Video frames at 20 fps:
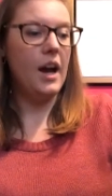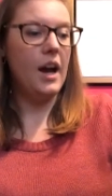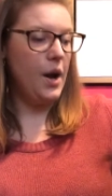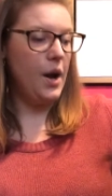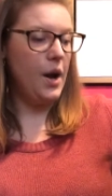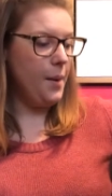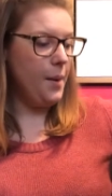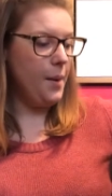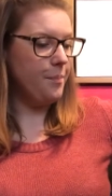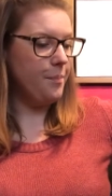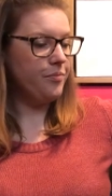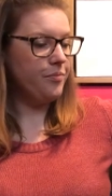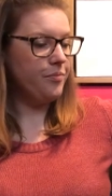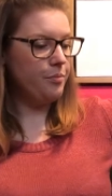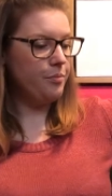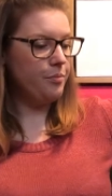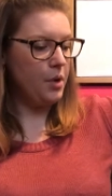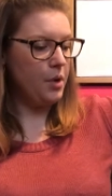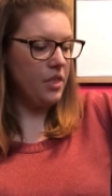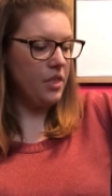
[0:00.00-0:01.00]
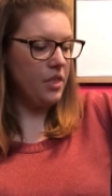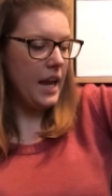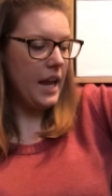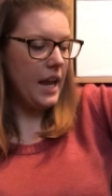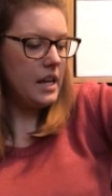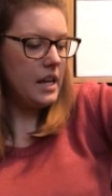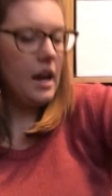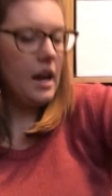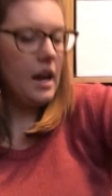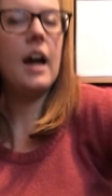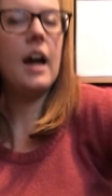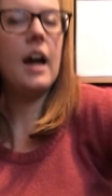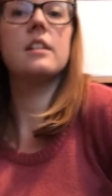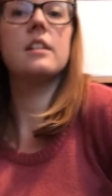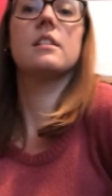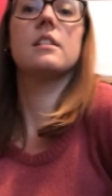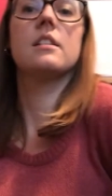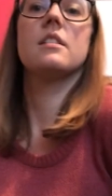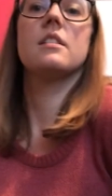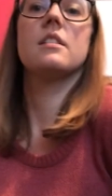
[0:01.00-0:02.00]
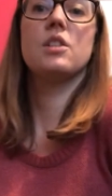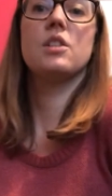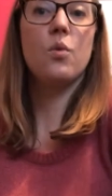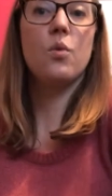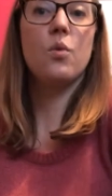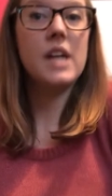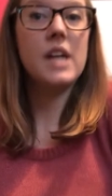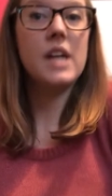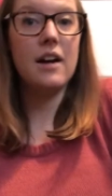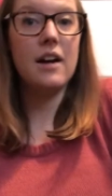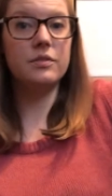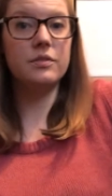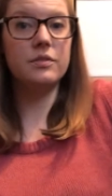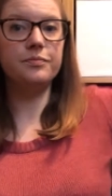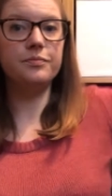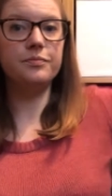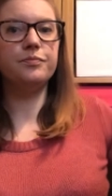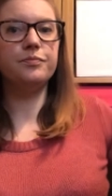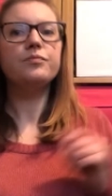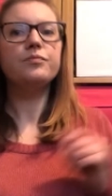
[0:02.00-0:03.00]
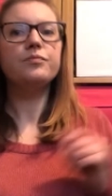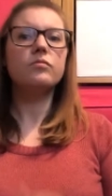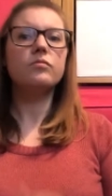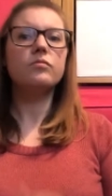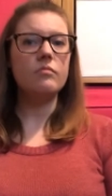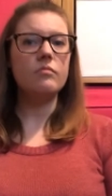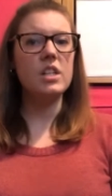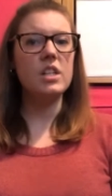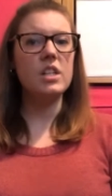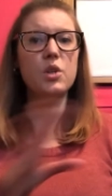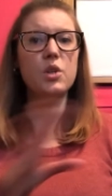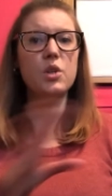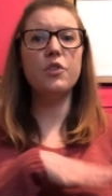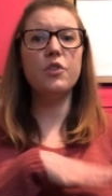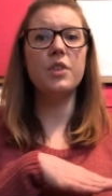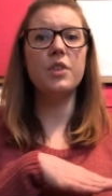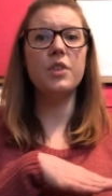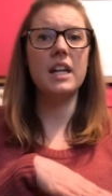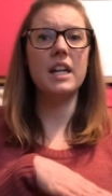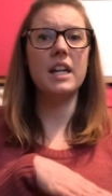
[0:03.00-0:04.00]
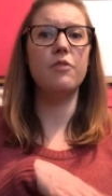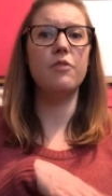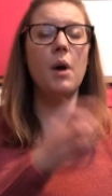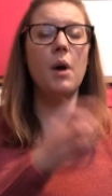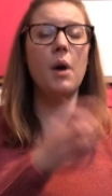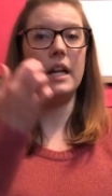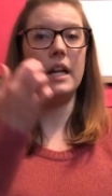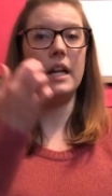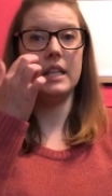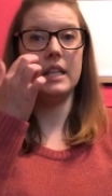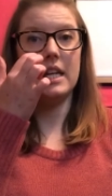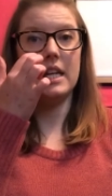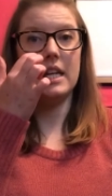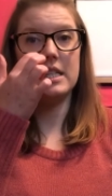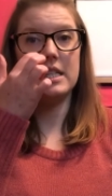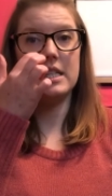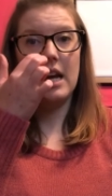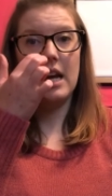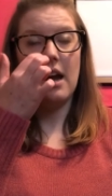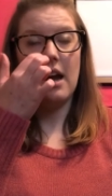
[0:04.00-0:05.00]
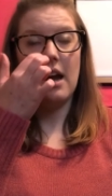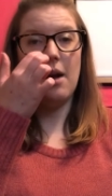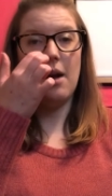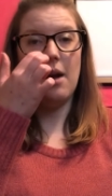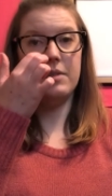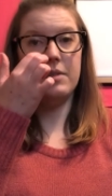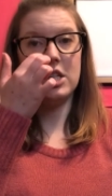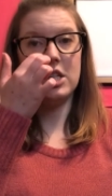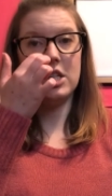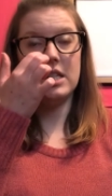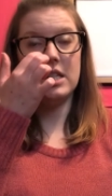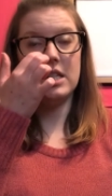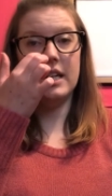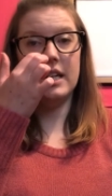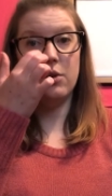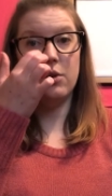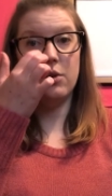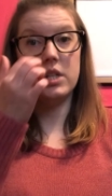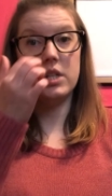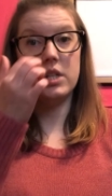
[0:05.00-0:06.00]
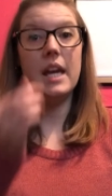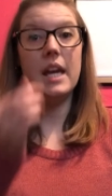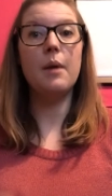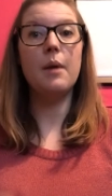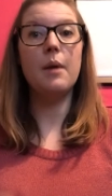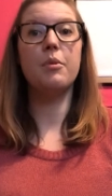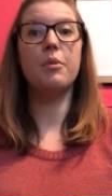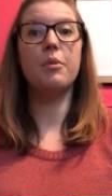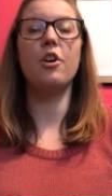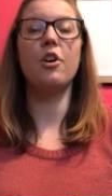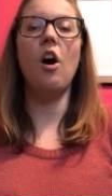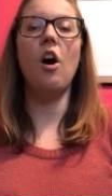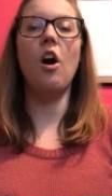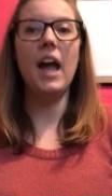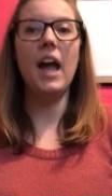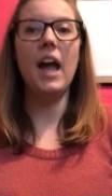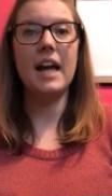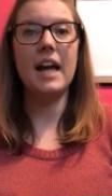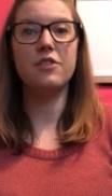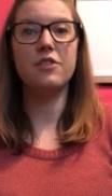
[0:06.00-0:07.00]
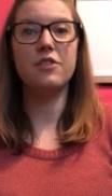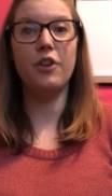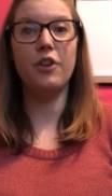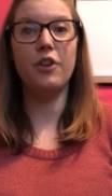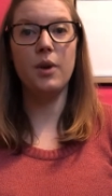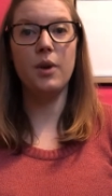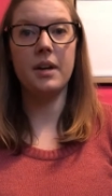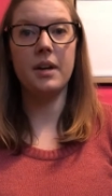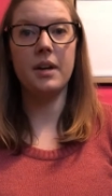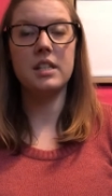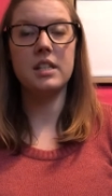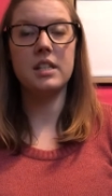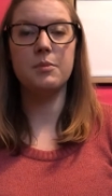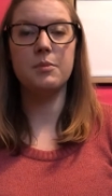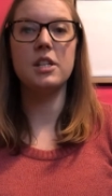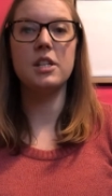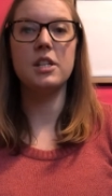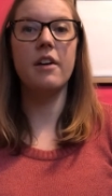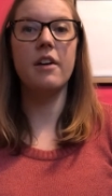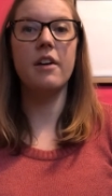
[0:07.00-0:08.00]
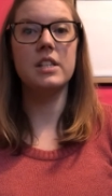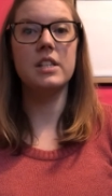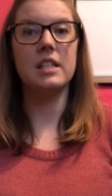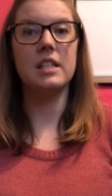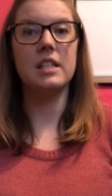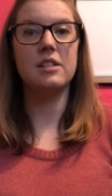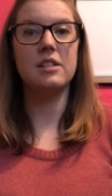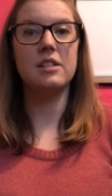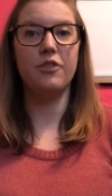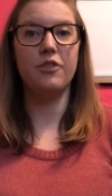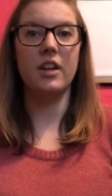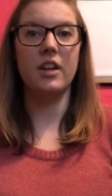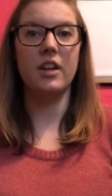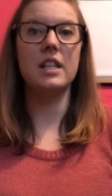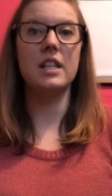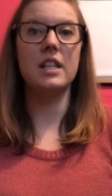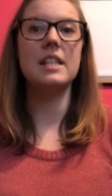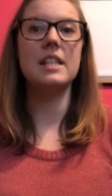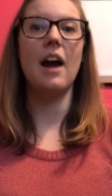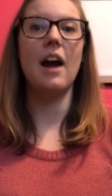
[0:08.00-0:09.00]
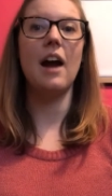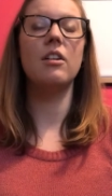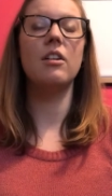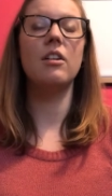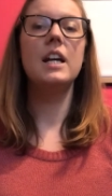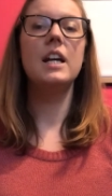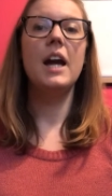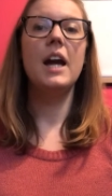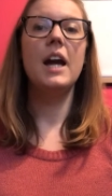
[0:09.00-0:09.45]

um, but they had sold out. So if you're thinking of buying these, um, just a little tip that I had to phone up customer services to find this out